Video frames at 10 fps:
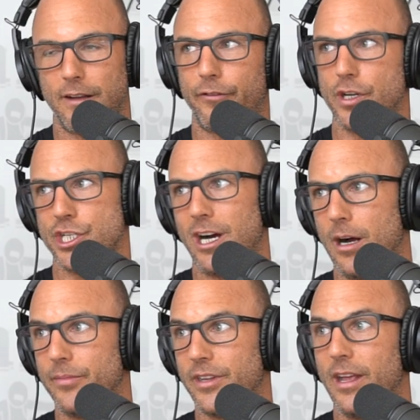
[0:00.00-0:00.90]
different
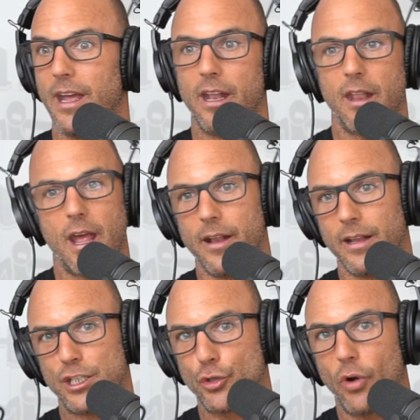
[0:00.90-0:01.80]
jobs and,
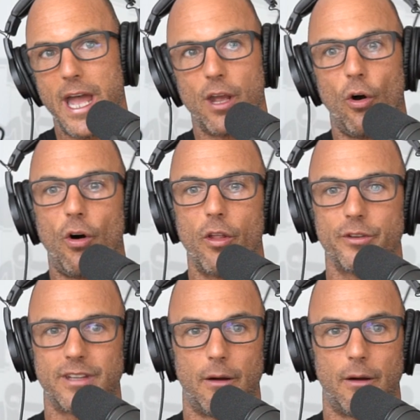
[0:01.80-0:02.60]
and trying all those.